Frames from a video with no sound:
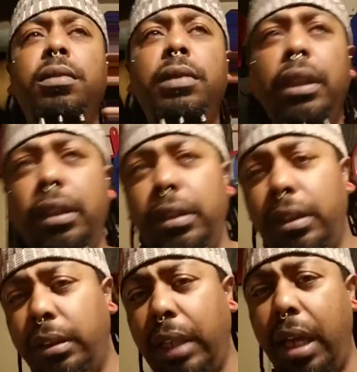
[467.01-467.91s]
Nigga, this
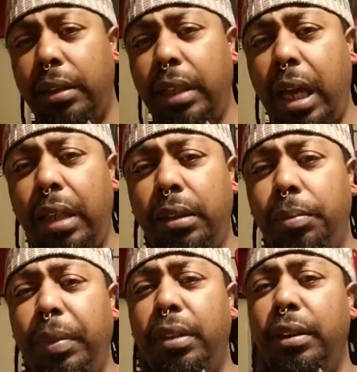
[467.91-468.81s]
is a Scientology
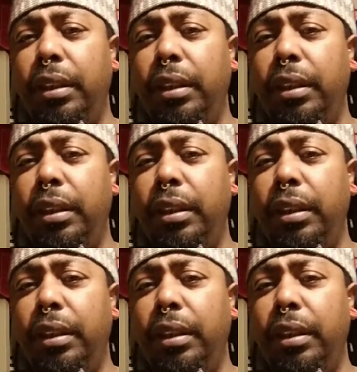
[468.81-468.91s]
building.